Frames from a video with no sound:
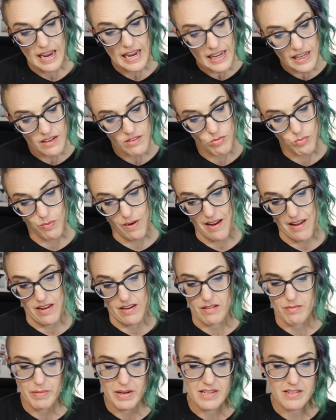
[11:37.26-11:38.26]
and
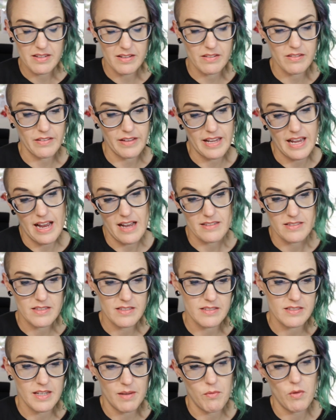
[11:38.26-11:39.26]
Ren basically asked the
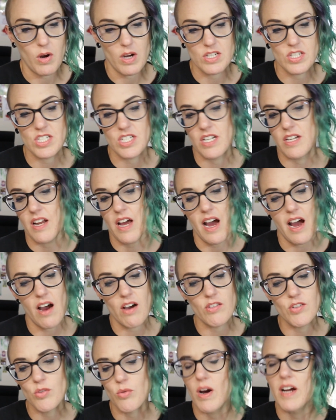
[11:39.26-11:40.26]
same question
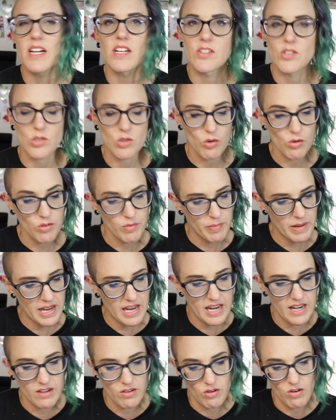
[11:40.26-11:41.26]
how do I control the
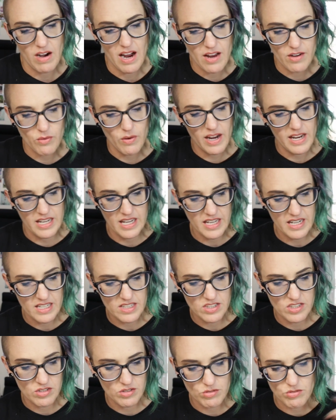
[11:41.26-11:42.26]
paint or how do I get
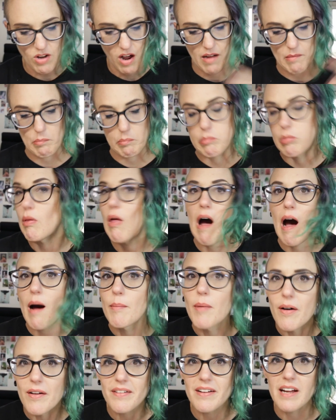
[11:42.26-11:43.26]
it to not blob
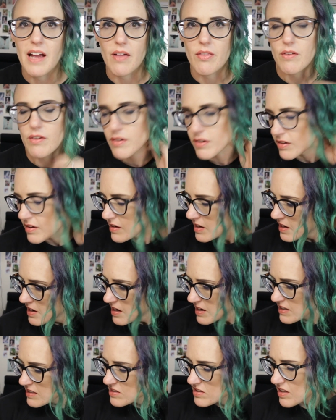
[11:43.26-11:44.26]
all together?
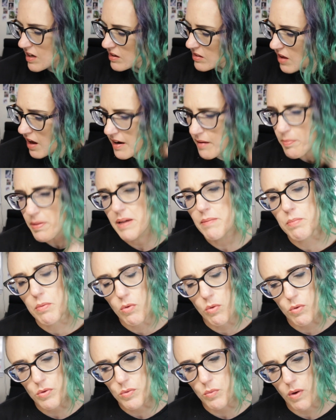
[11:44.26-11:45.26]
Because a lot of
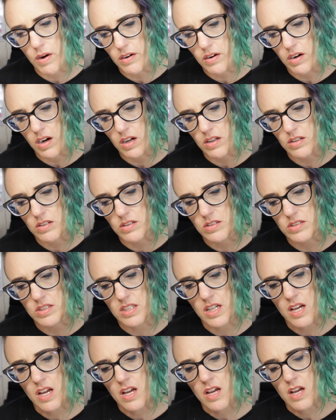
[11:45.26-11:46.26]
people with watercolors,
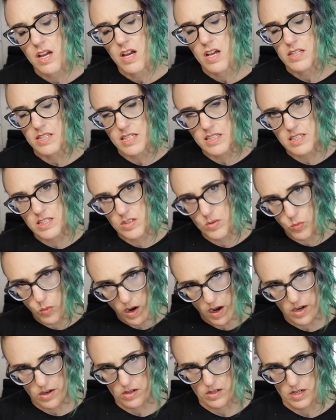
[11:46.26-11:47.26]
since it's
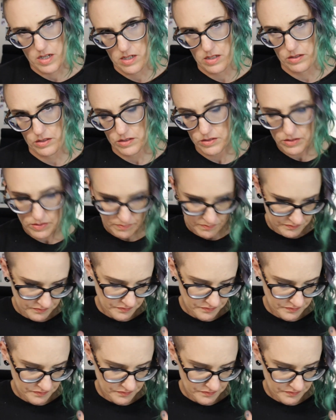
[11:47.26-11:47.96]
watercolors,